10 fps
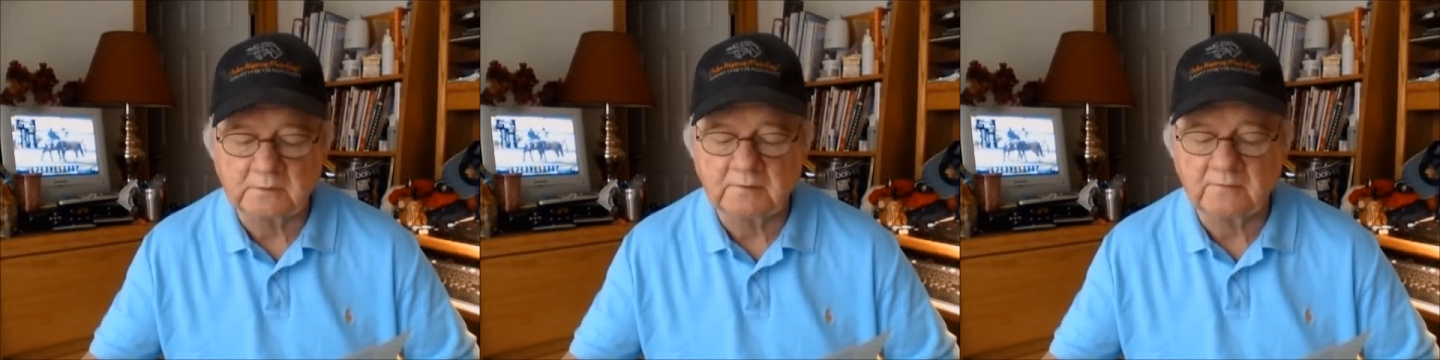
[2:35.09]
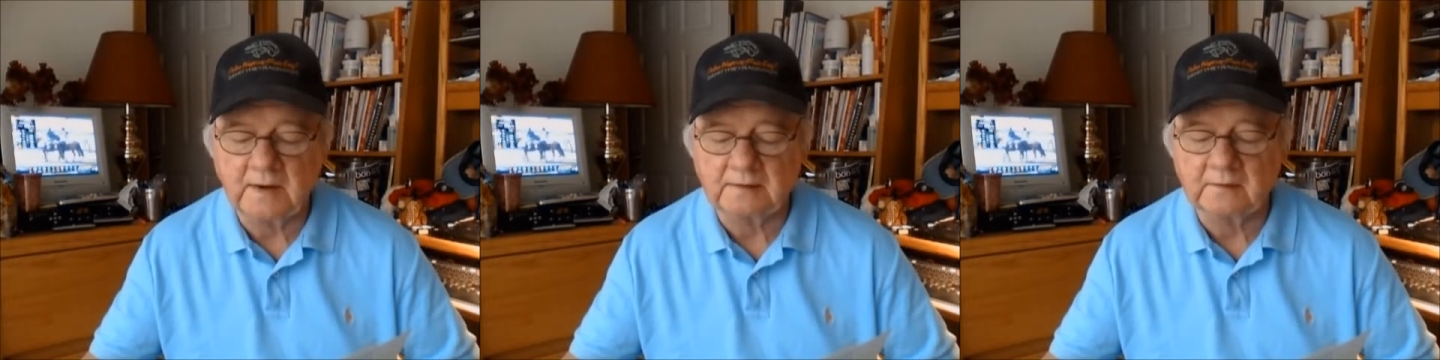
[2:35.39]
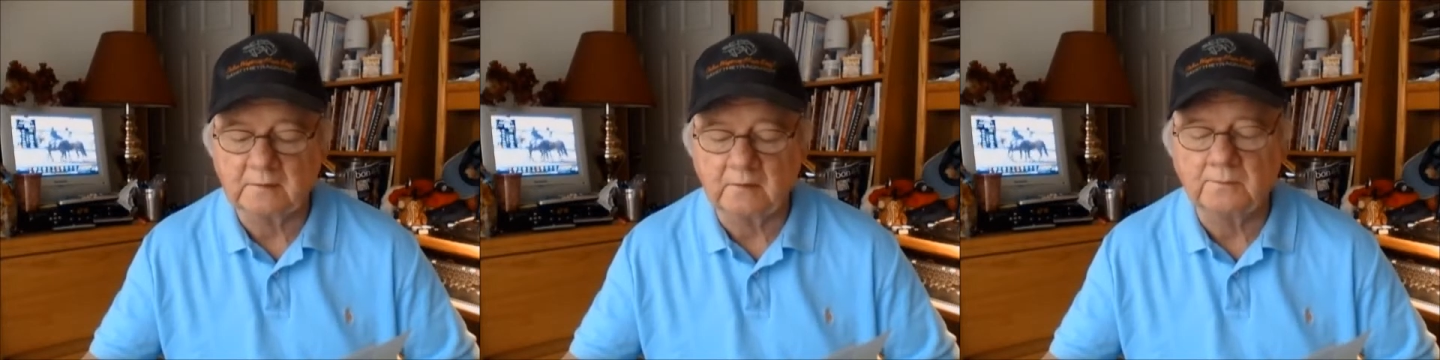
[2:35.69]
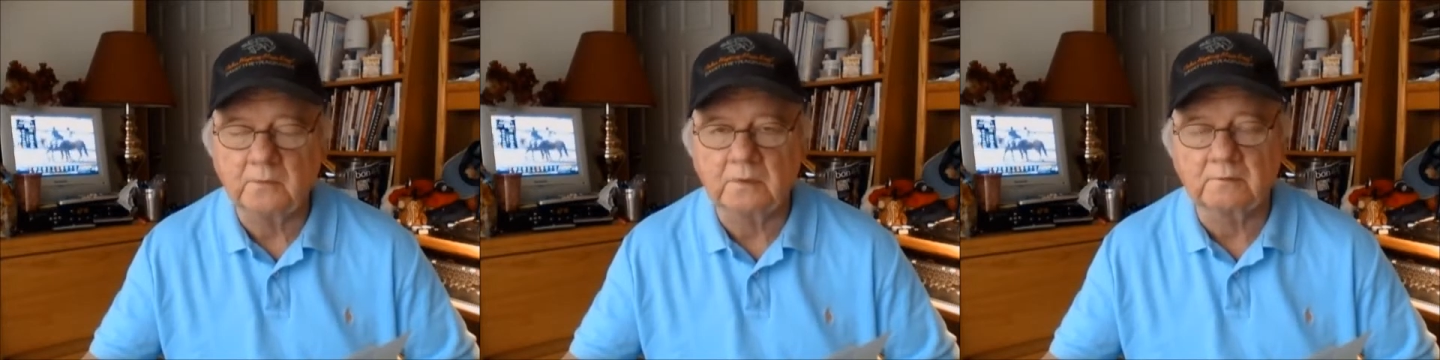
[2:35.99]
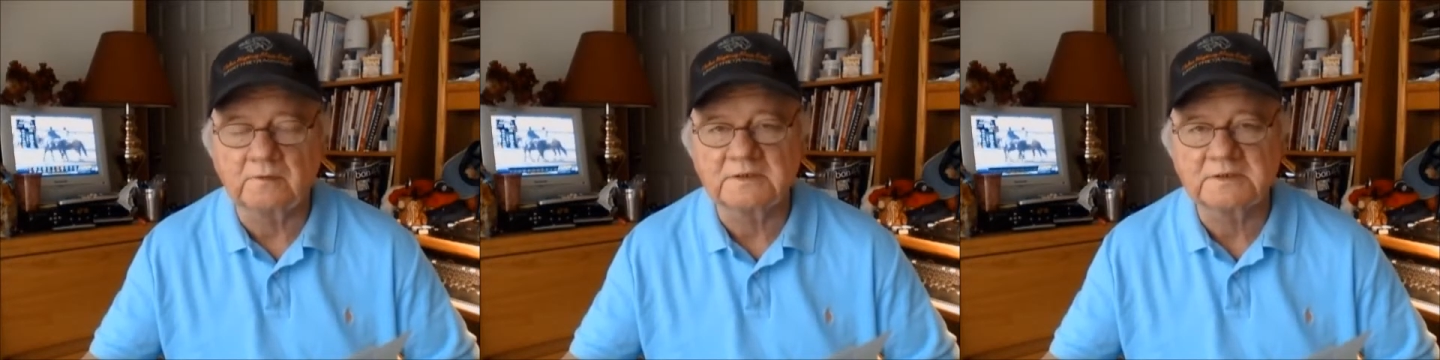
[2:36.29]
They've whacked the tote board
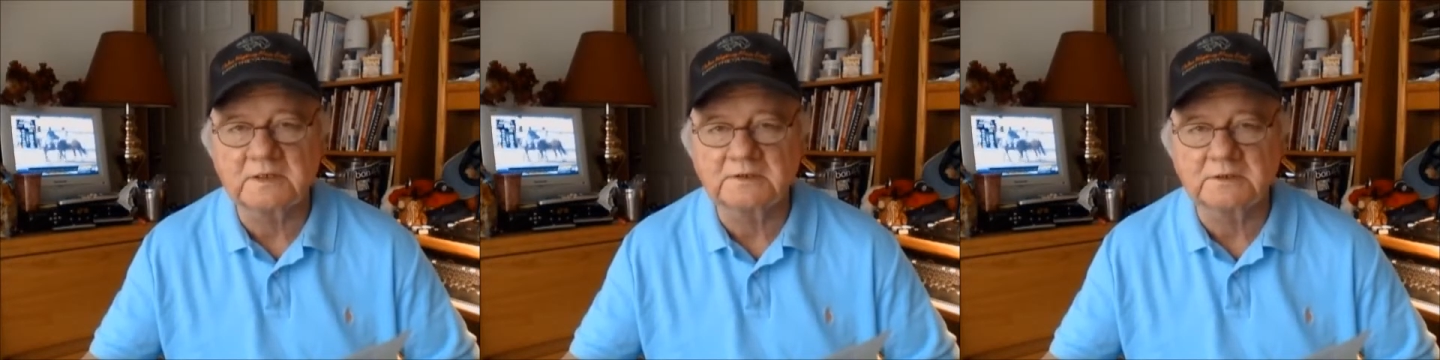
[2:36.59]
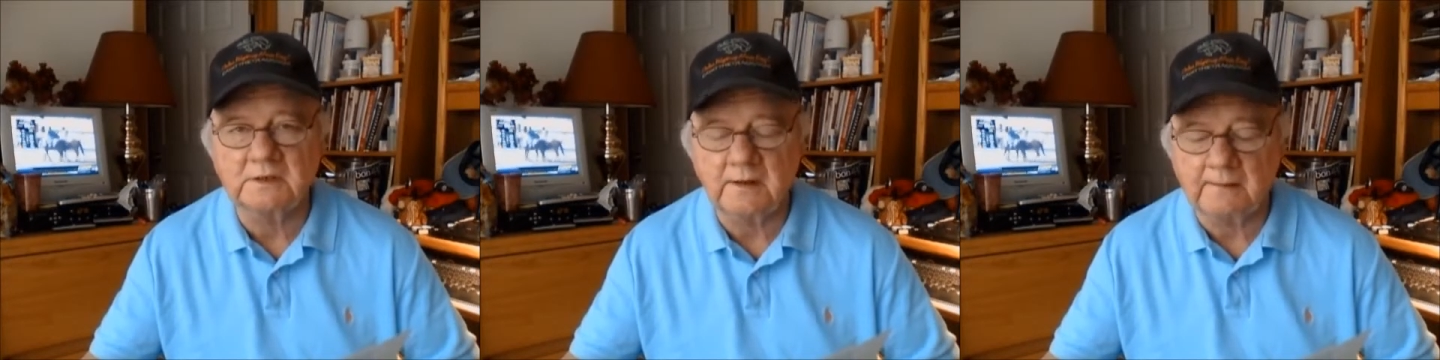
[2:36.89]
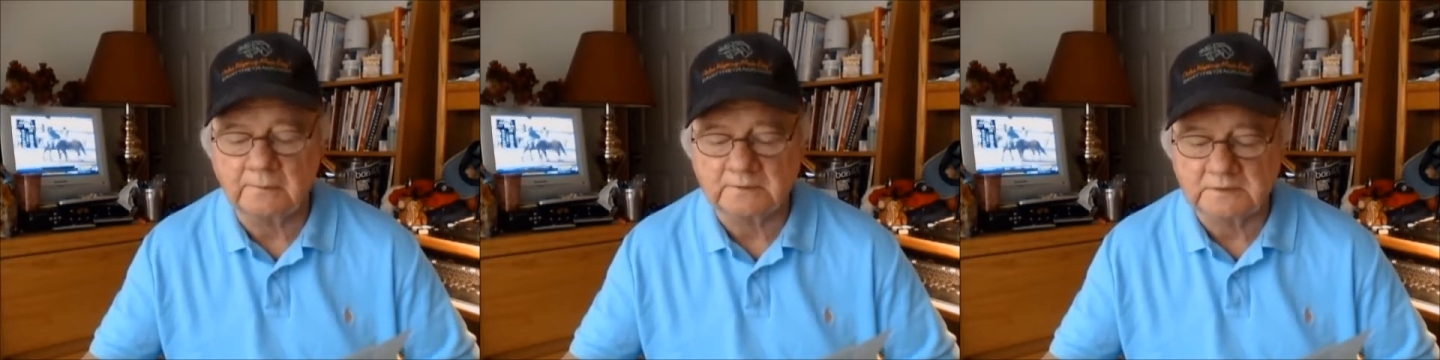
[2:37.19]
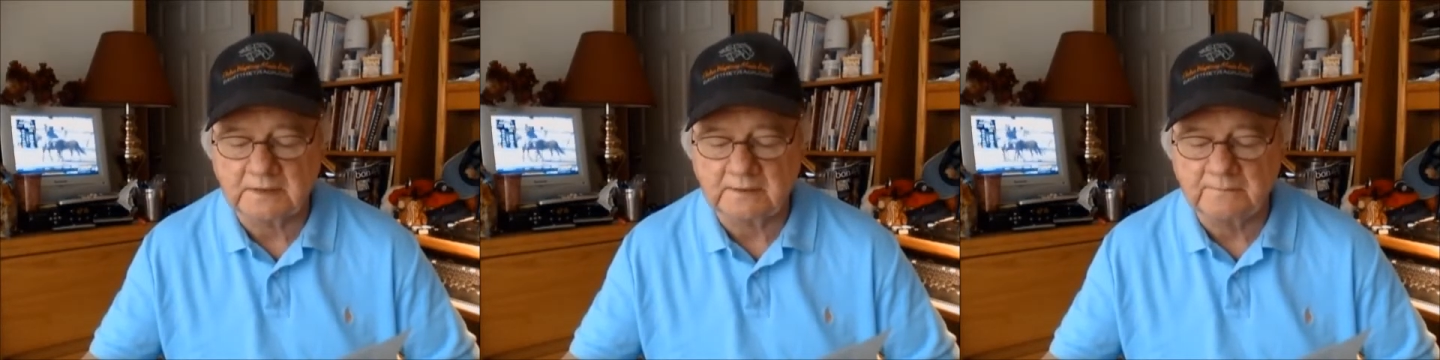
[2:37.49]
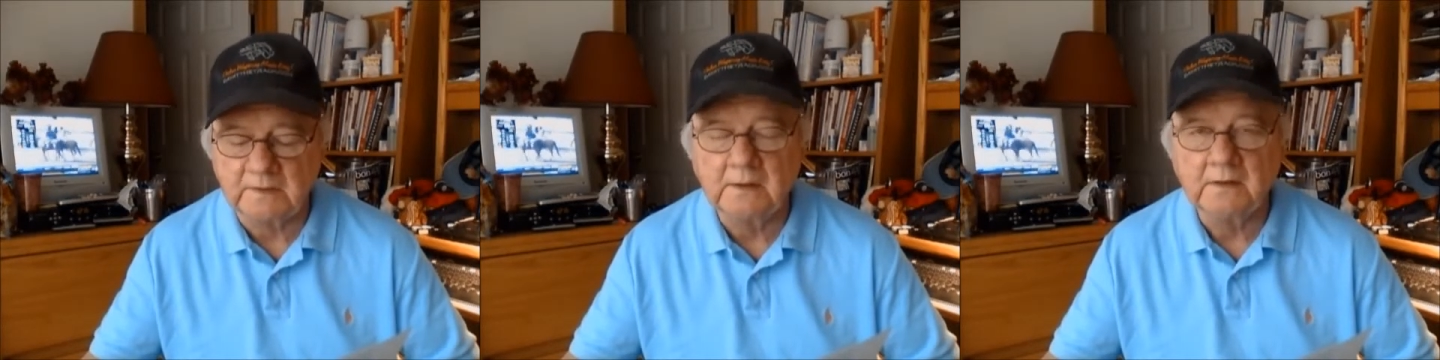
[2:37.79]
with 68%
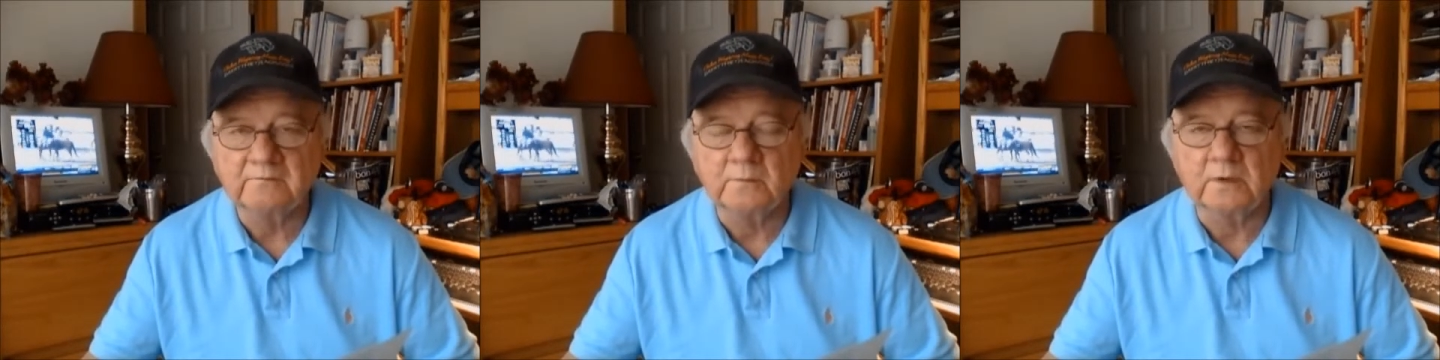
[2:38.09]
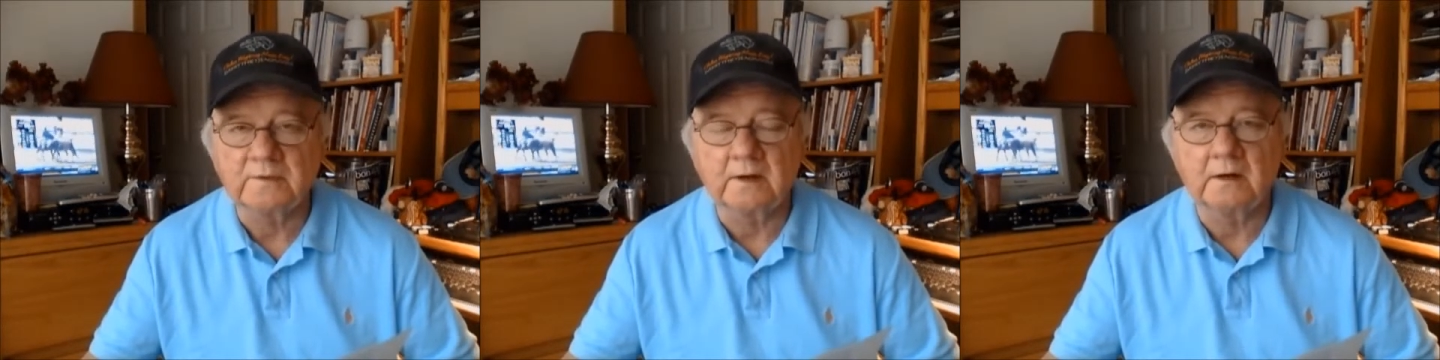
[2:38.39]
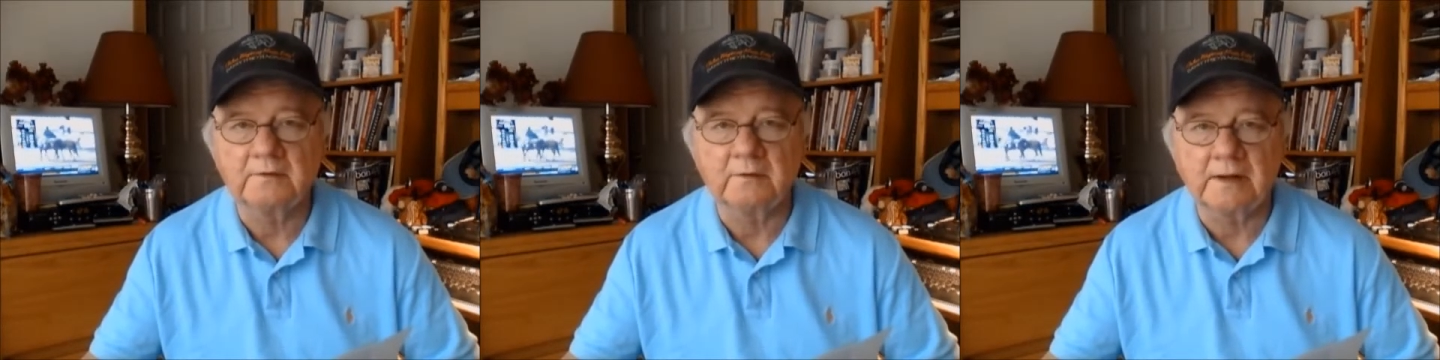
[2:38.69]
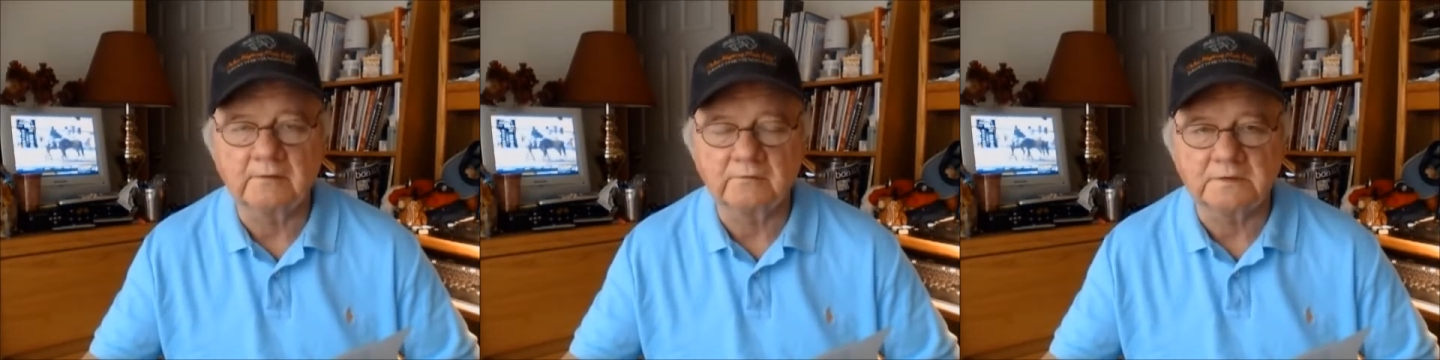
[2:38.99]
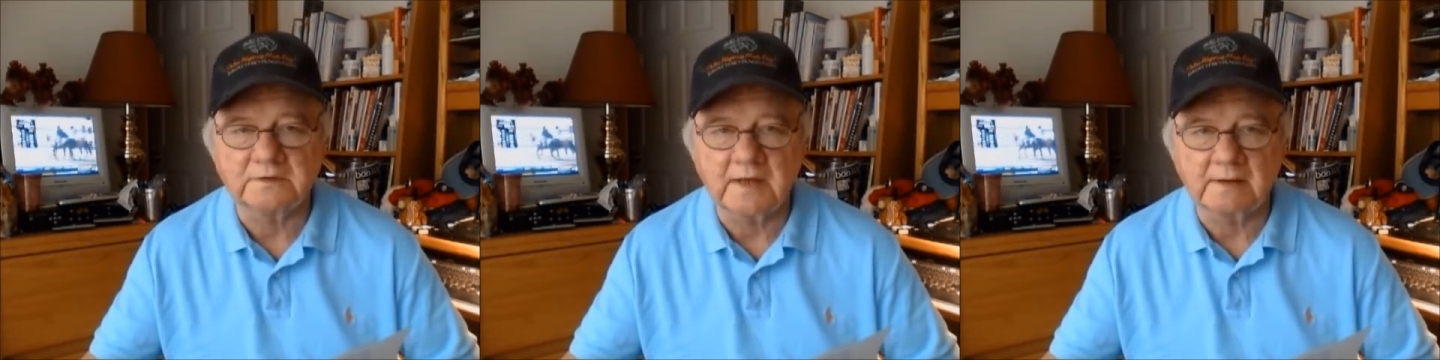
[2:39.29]
more than 100
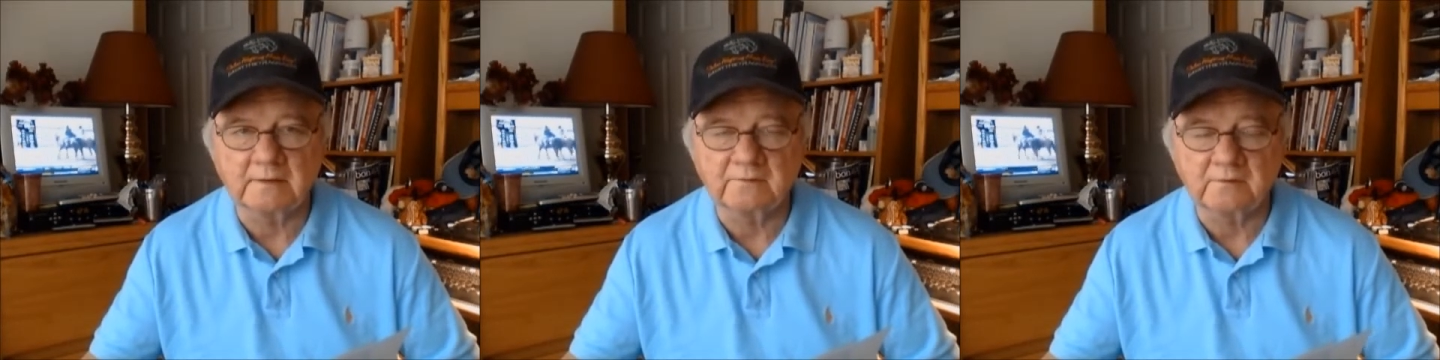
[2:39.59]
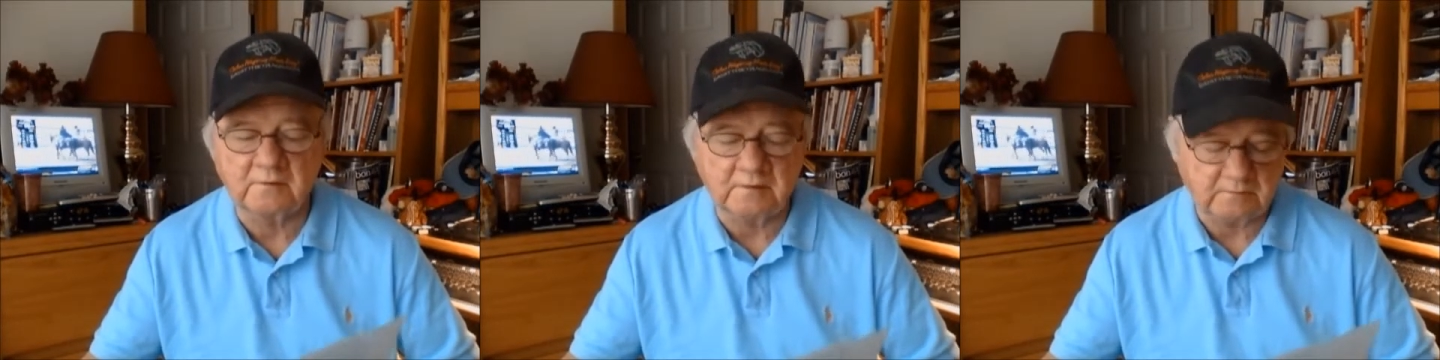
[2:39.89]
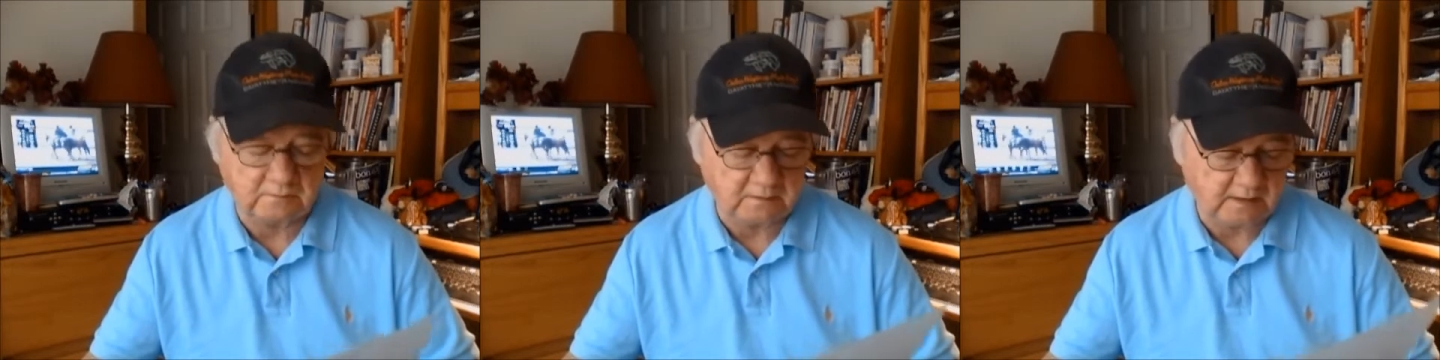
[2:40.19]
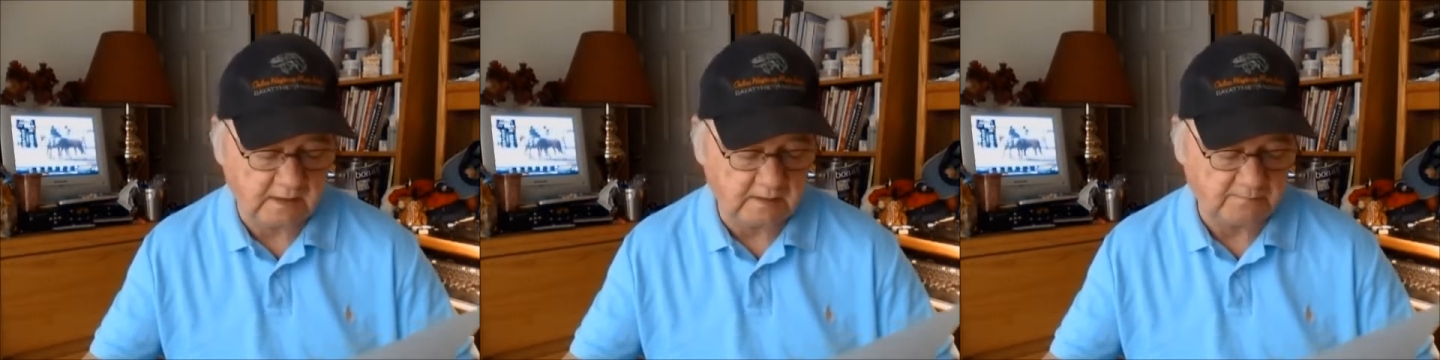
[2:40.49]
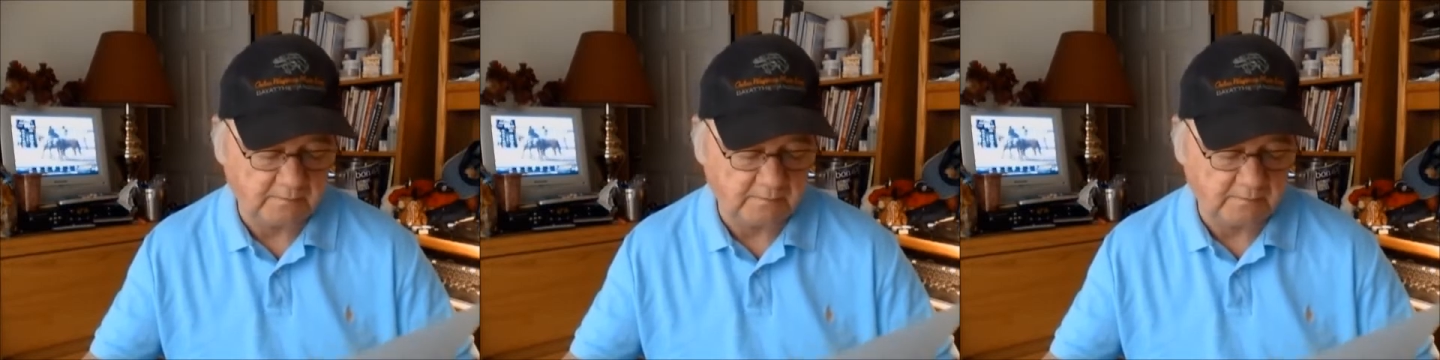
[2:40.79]
entries saddled as a team today.